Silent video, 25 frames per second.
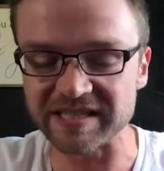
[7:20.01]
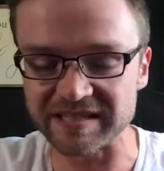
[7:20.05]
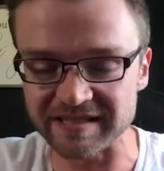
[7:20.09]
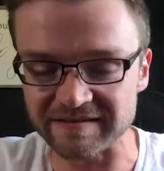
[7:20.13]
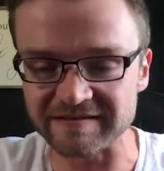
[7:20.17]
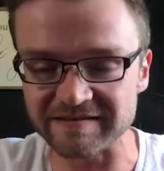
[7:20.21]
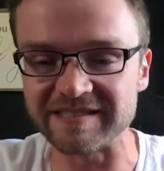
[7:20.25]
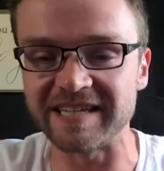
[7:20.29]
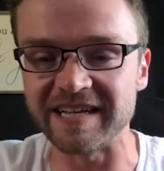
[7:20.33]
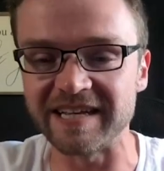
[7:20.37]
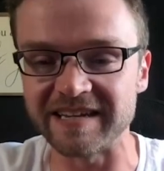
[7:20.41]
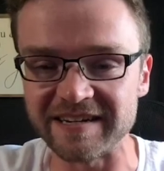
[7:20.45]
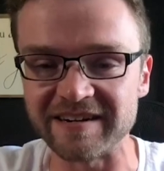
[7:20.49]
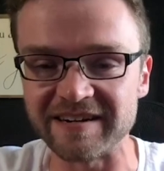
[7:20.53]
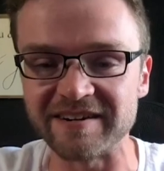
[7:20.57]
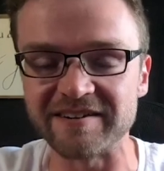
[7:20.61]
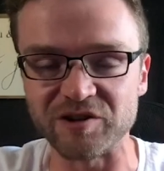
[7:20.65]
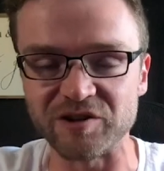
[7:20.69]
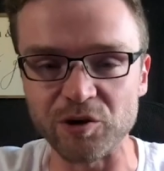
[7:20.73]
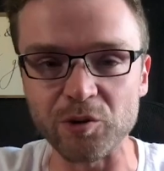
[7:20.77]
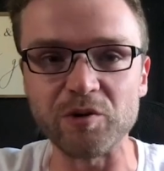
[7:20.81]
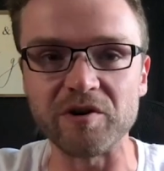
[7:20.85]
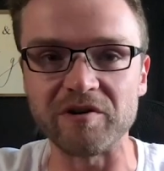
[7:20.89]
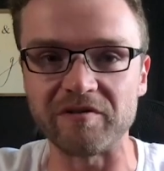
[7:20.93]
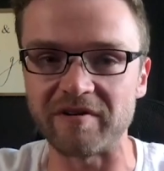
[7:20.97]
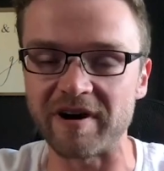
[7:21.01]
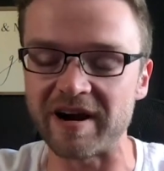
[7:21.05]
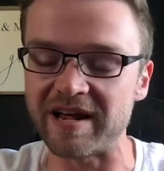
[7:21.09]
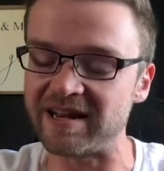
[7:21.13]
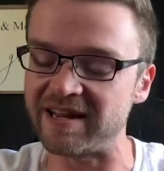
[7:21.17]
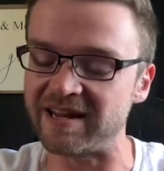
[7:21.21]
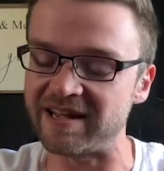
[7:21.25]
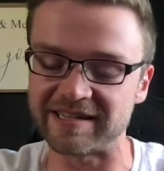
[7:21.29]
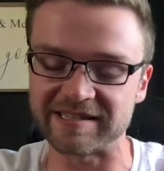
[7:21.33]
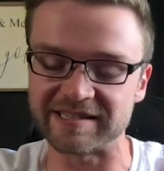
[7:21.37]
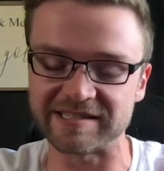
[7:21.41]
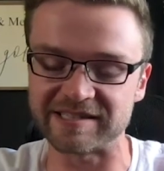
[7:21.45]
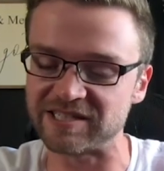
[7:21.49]
sitting here doing, right?
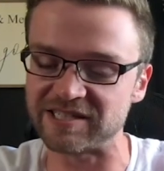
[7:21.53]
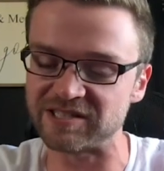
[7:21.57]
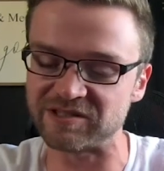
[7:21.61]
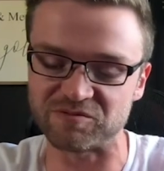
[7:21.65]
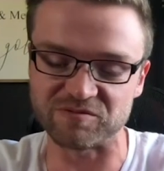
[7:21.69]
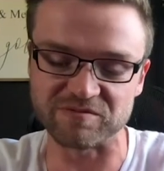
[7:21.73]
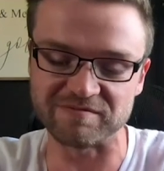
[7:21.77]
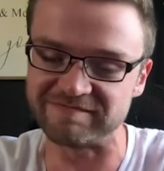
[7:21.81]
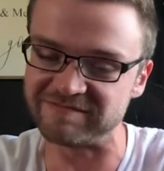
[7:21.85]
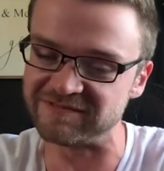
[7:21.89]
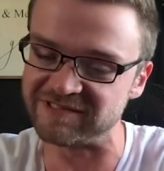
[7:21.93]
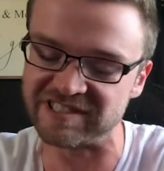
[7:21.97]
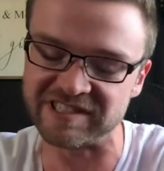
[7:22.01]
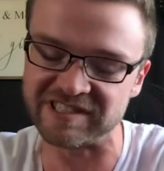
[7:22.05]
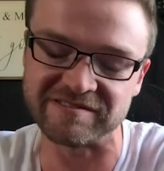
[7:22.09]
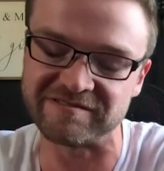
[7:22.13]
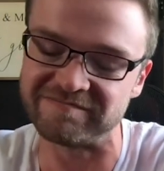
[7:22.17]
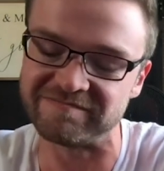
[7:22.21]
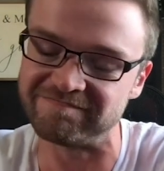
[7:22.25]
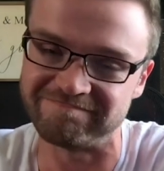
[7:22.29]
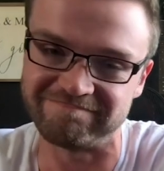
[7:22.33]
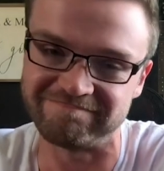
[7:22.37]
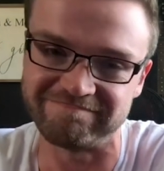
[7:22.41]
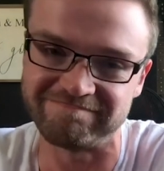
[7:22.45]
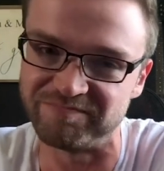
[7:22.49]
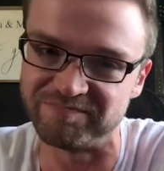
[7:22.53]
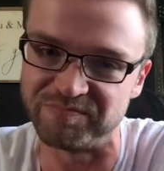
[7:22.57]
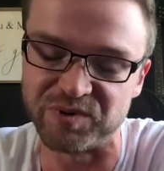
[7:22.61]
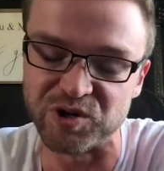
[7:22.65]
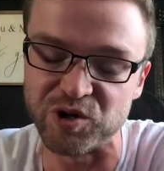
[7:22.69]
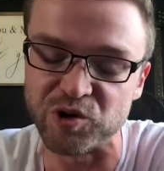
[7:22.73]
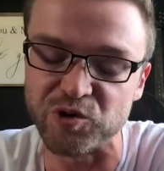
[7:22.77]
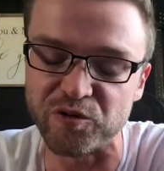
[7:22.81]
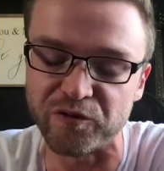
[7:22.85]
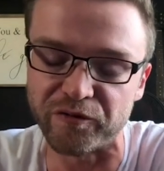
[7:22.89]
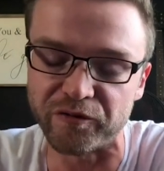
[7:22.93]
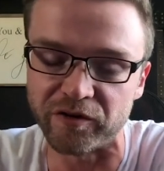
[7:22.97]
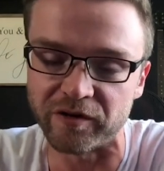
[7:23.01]
Like it's just
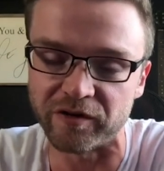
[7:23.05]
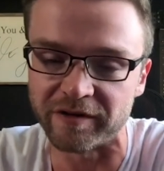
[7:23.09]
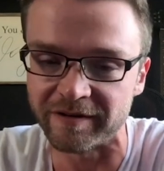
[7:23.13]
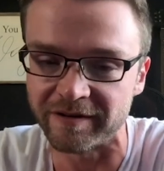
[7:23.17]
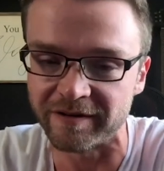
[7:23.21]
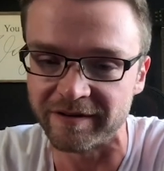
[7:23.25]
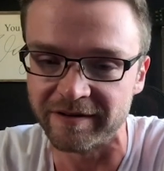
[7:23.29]
beautiful.